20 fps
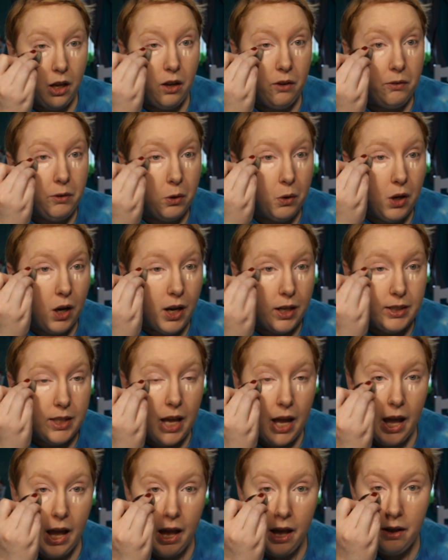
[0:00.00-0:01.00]
If you guys
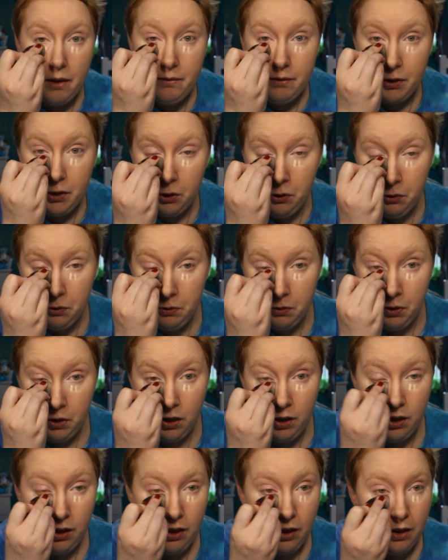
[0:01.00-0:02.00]
have
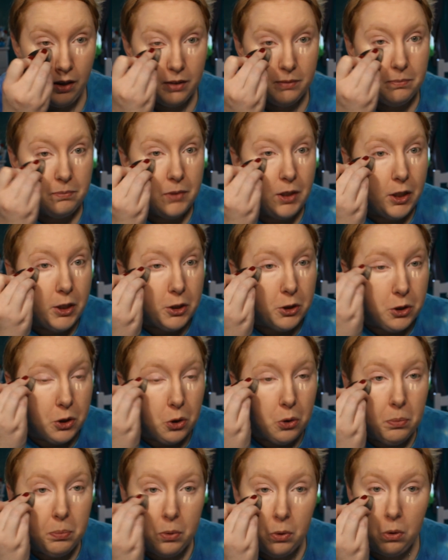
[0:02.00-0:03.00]
a
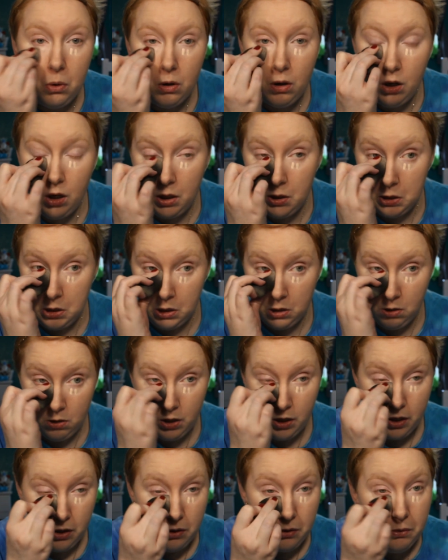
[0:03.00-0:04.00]
dupe or
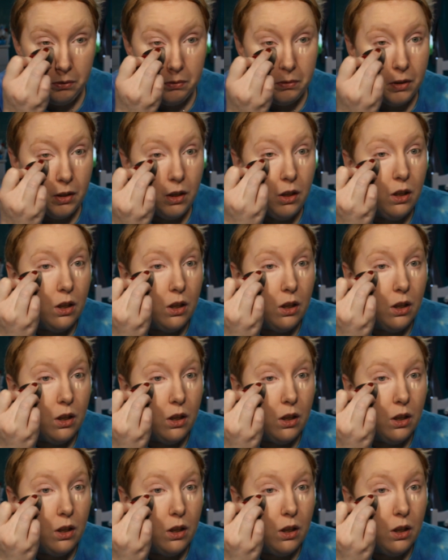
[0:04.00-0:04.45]
alternative